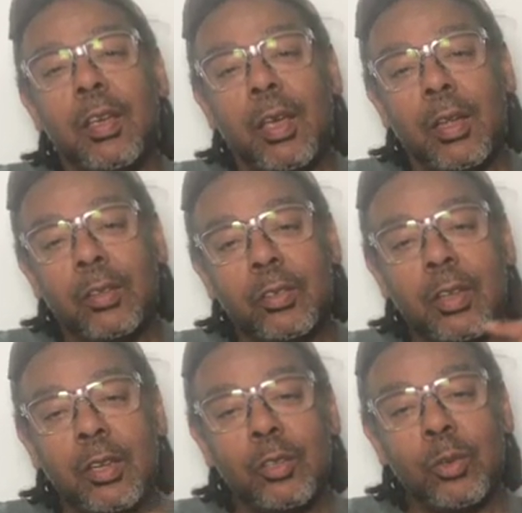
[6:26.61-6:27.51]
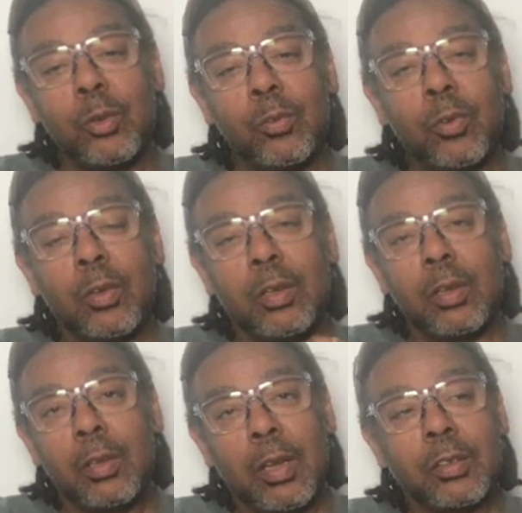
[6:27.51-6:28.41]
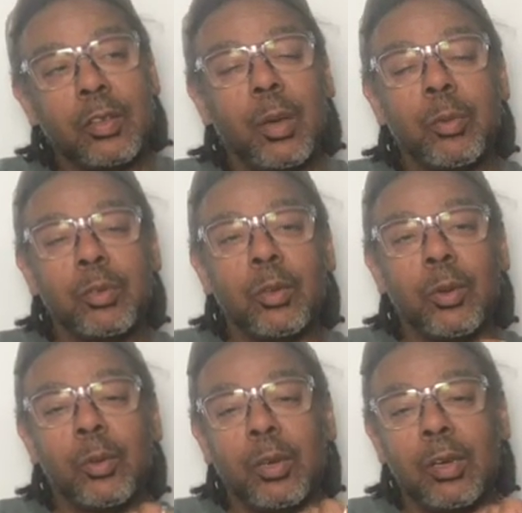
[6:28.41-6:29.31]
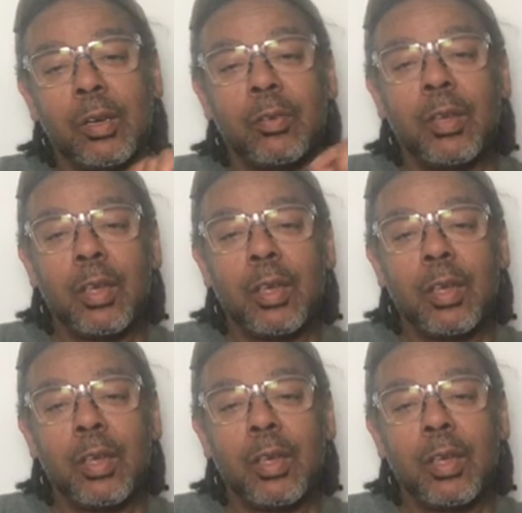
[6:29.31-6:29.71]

and stay tuned for the next episode of